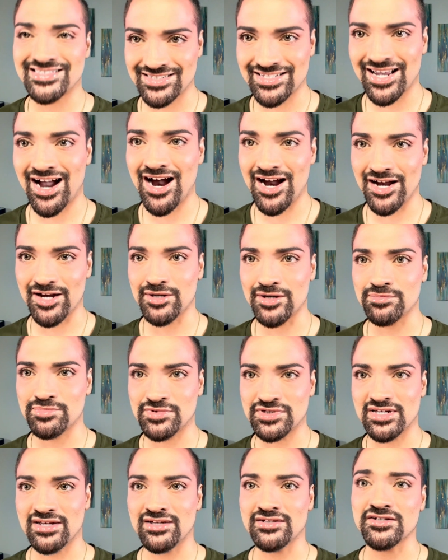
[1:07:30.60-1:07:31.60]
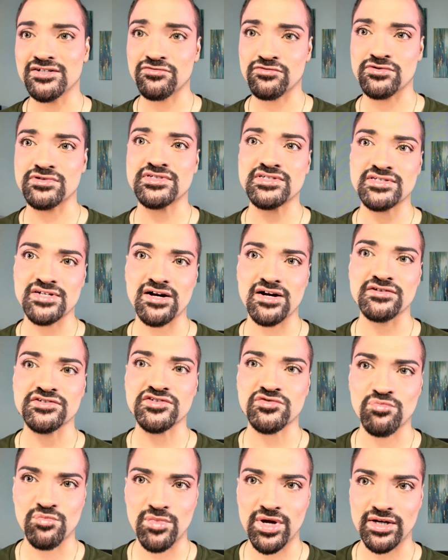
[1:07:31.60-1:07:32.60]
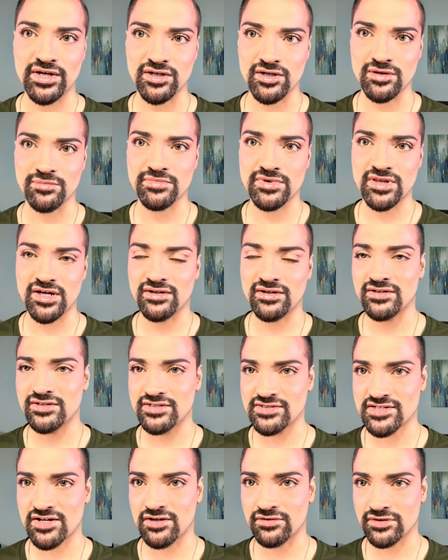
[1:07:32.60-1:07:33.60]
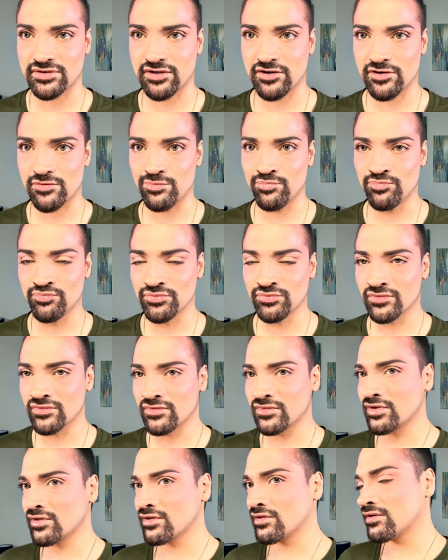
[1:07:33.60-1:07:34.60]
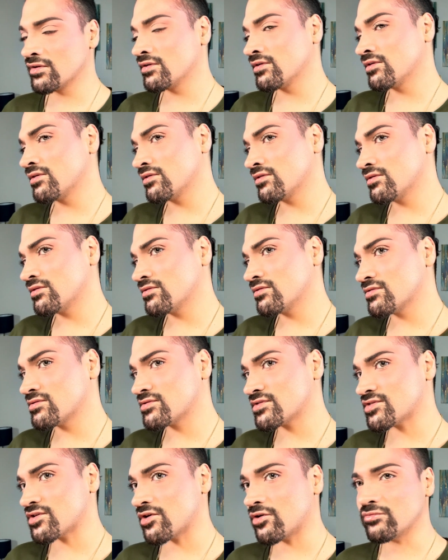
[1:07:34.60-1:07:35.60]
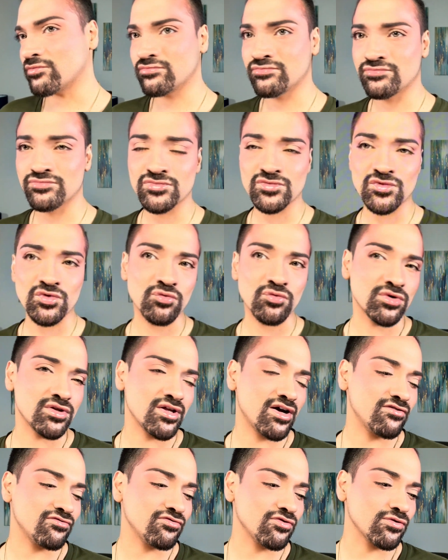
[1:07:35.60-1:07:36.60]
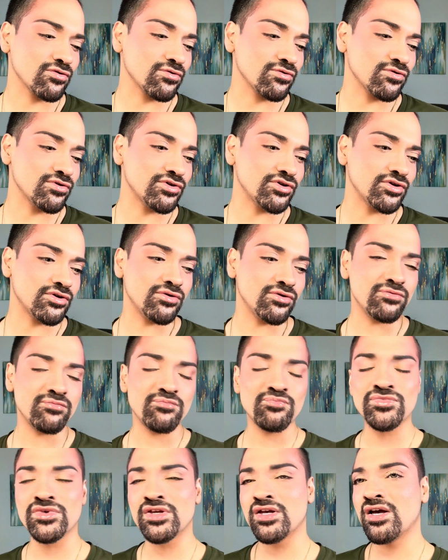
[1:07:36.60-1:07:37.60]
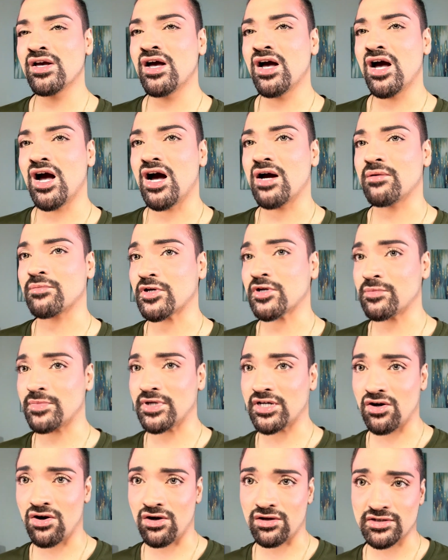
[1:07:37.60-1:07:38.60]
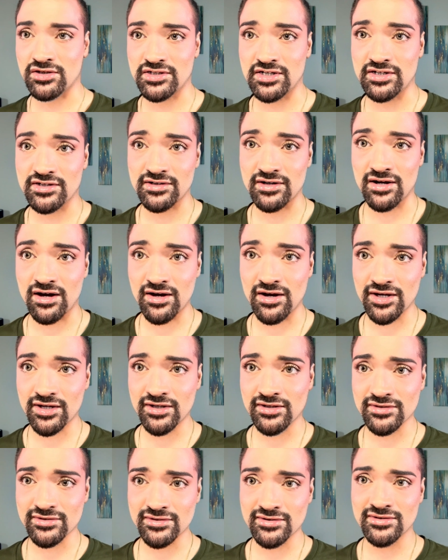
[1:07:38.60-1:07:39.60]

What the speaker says: types and different styles of makeup that is out there. So without further ado, I'm going to be calling it a night.